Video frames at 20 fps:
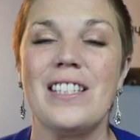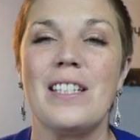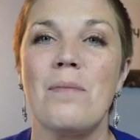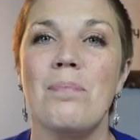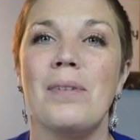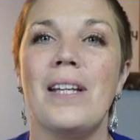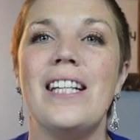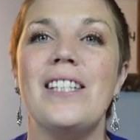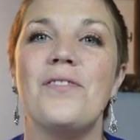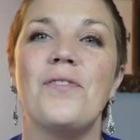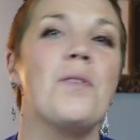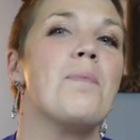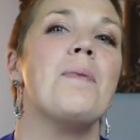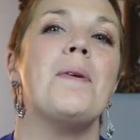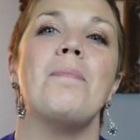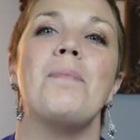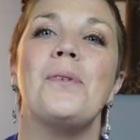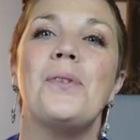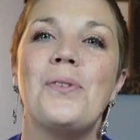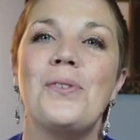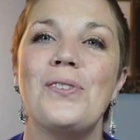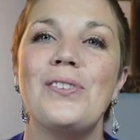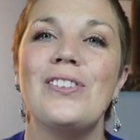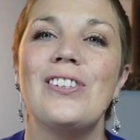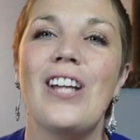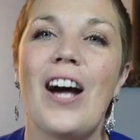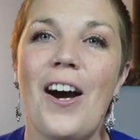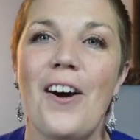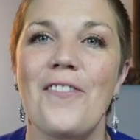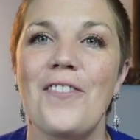a place for people who
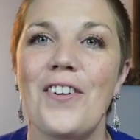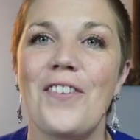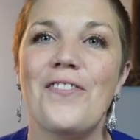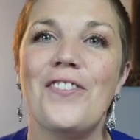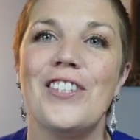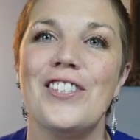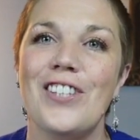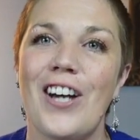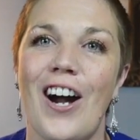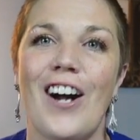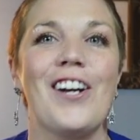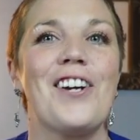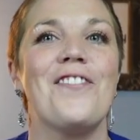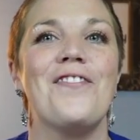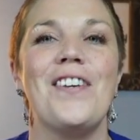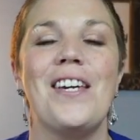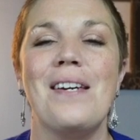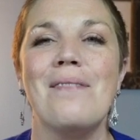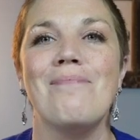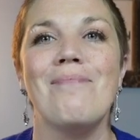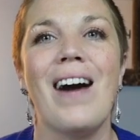love photography.